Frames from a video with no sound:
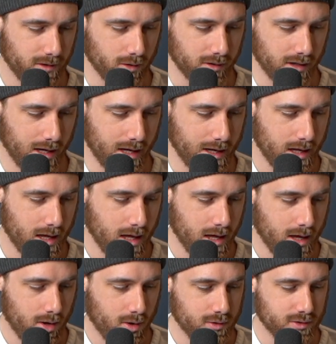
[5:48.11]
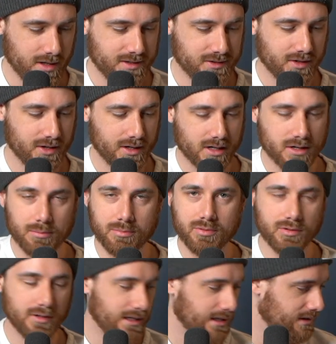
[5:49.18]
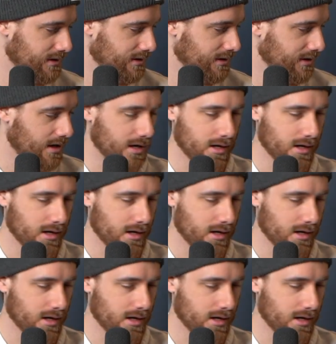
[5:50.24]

Okay, so that's going to complete